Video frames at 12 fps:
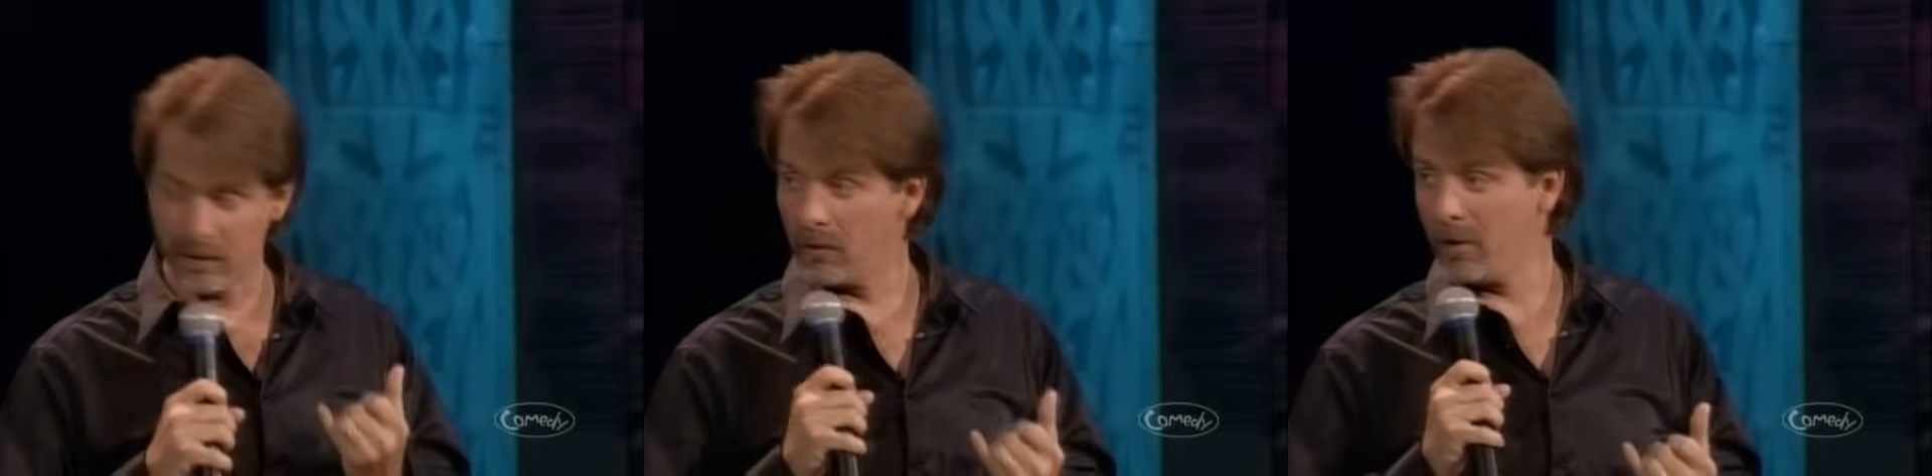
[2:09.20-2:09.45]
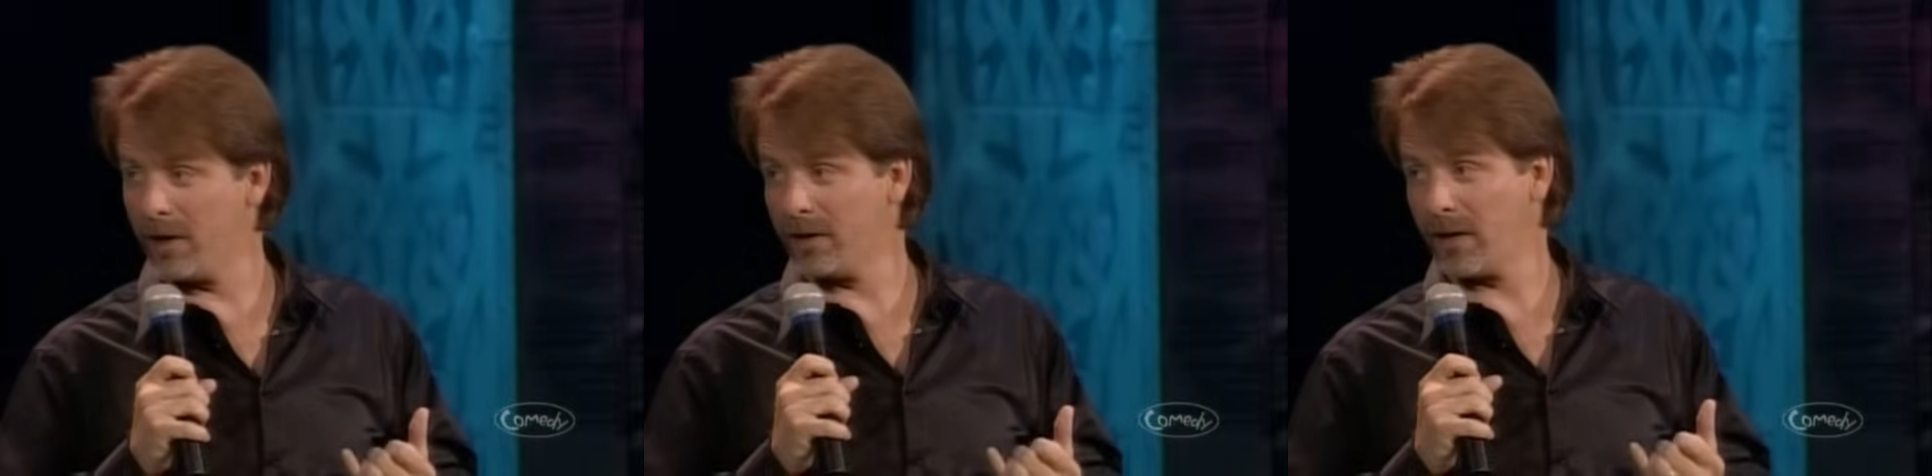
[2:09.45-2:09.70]

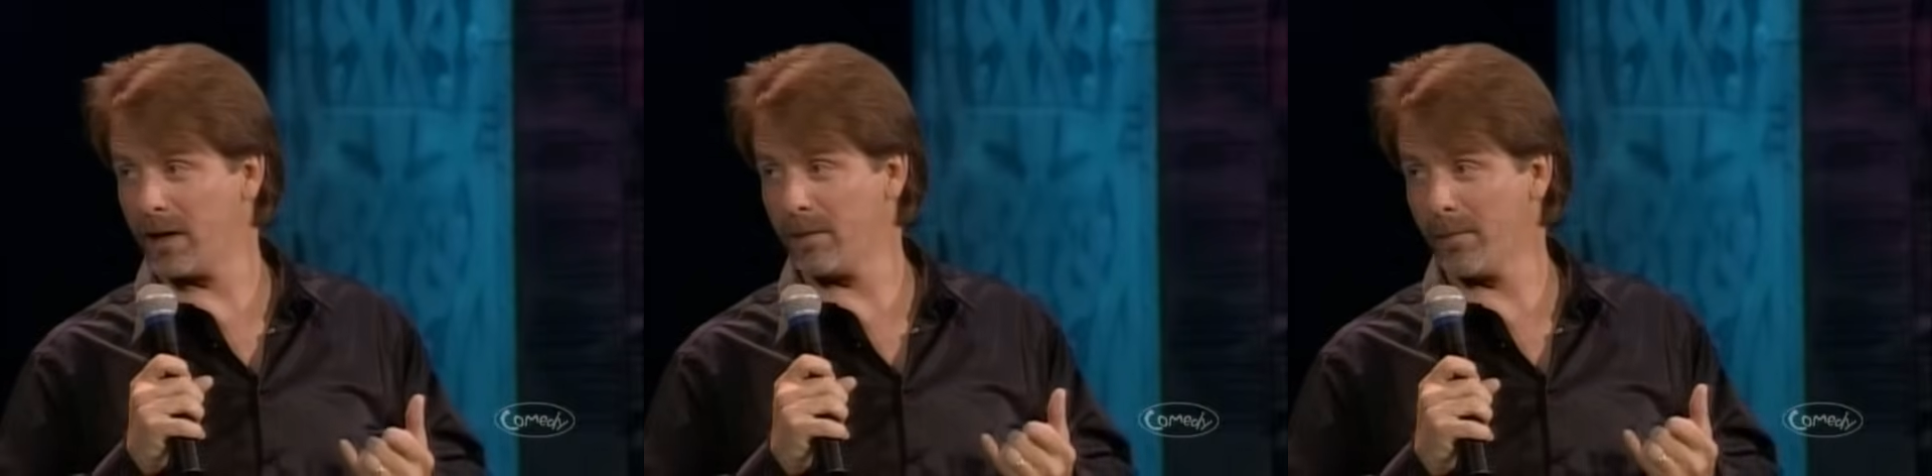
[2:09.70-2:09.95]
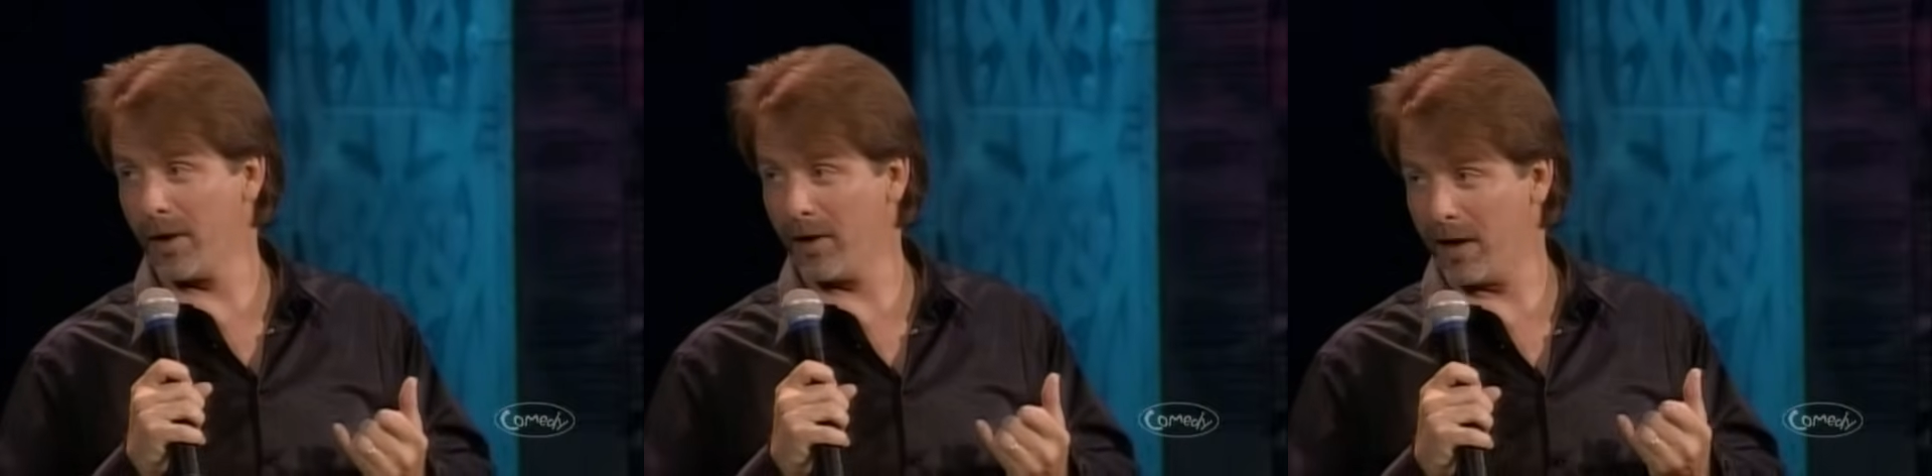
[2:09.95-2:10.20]
Louise had to
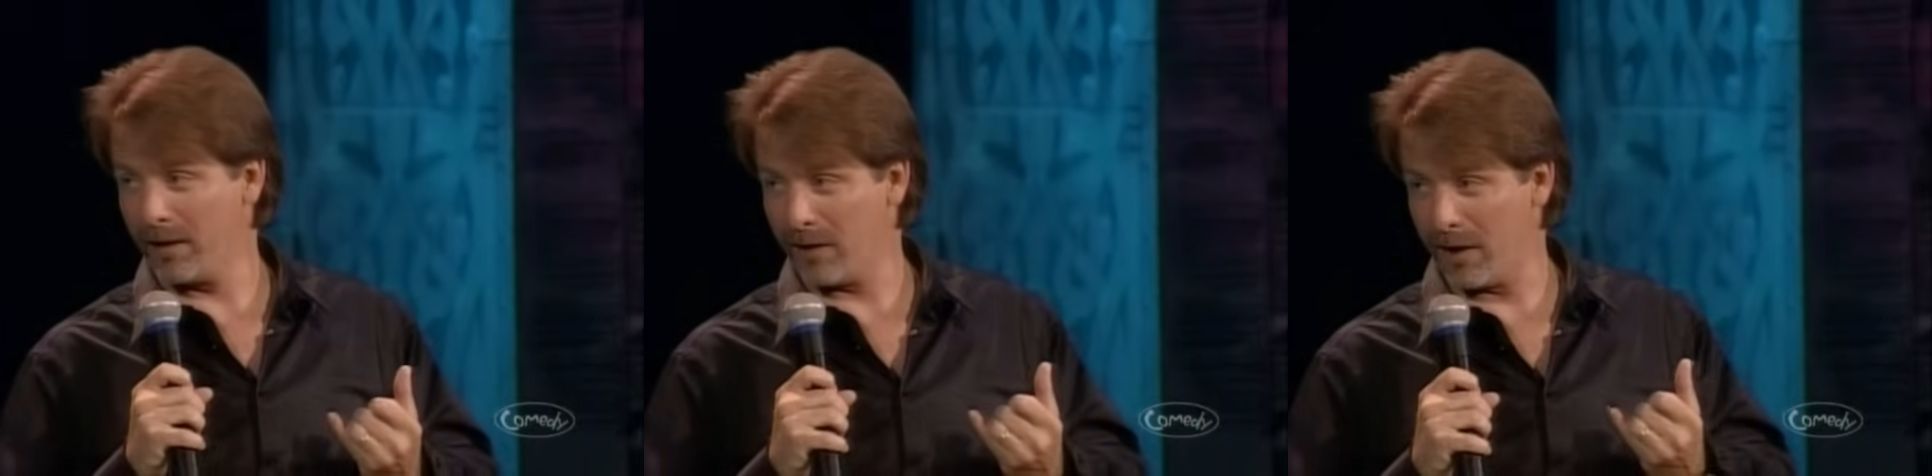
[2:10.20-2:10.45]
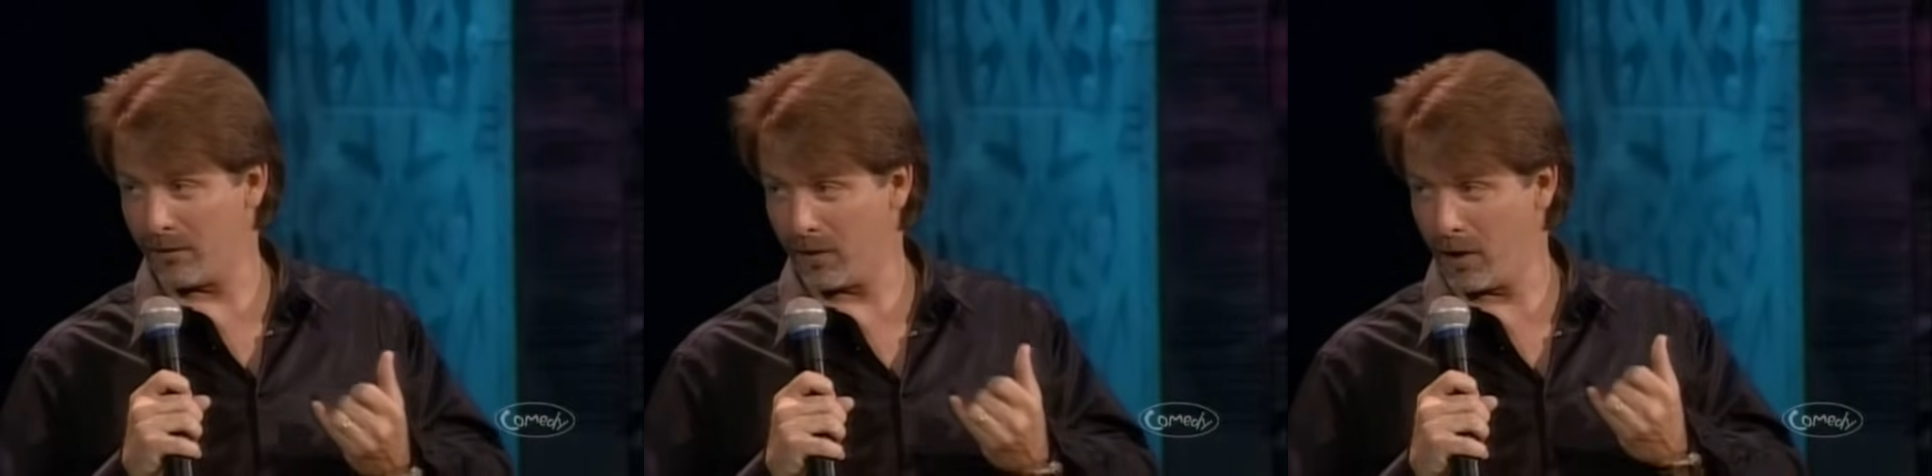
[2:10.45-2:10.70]
marinate
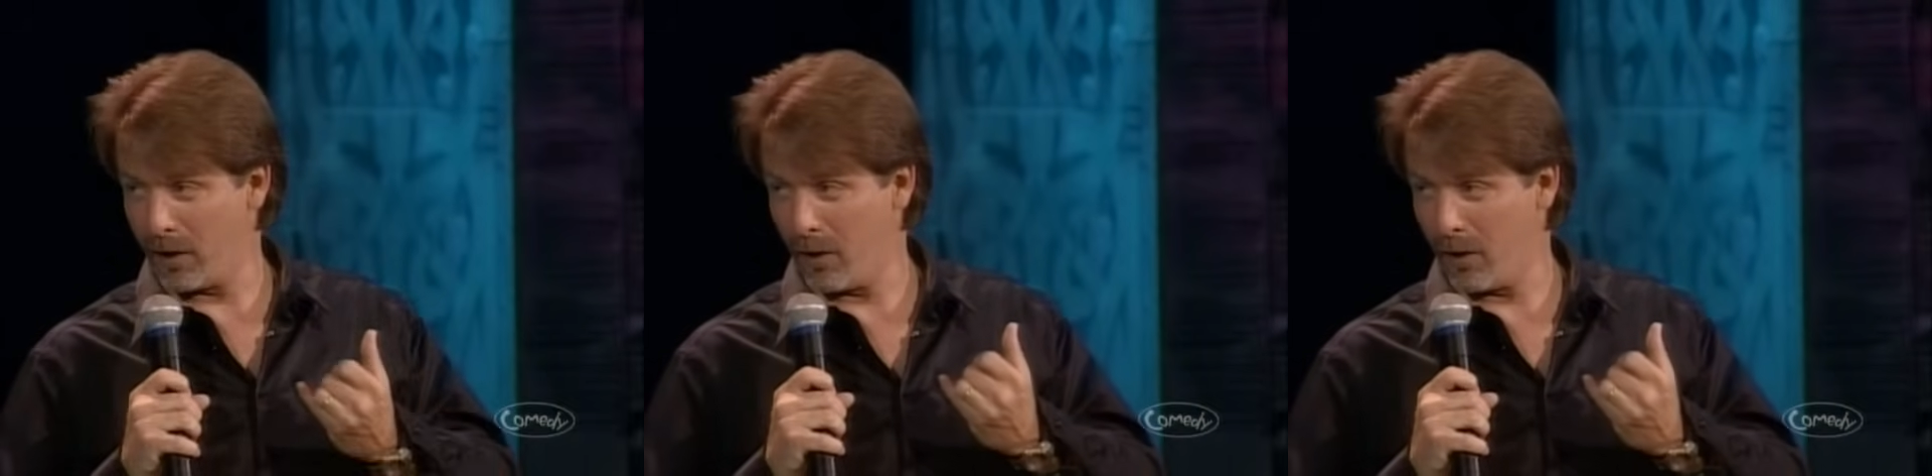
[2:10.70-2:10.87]
that thing